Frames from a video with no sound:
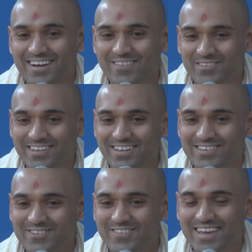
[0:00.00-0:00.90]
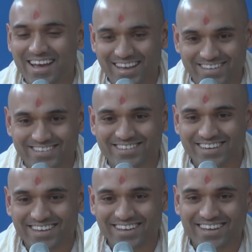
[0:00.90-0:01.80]
Muktanand Swami asked
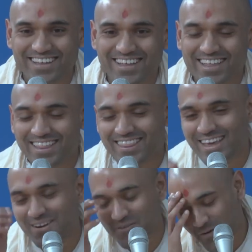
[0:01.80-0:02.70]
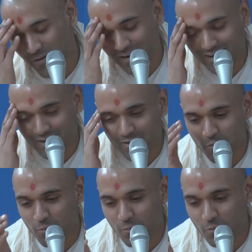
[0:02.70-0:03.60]
that
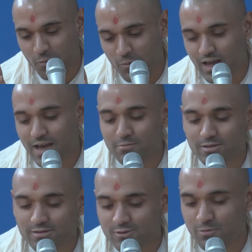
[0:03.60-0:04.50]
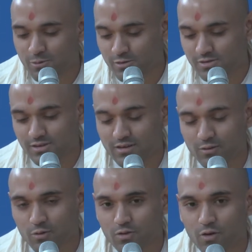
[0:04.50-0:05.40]
what happens to a person
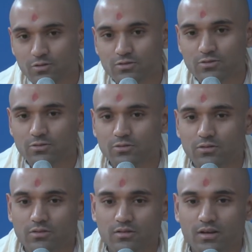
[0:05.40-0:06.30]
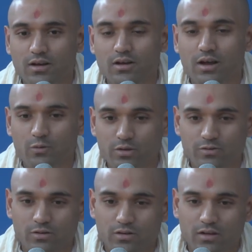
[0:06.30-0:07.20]
who goes to the Ganga
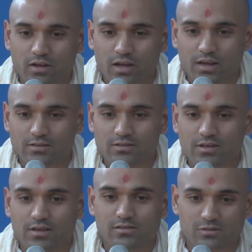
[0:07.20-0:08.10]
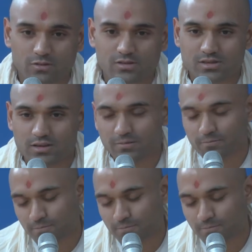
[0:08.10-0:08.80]
River and stays thirsty?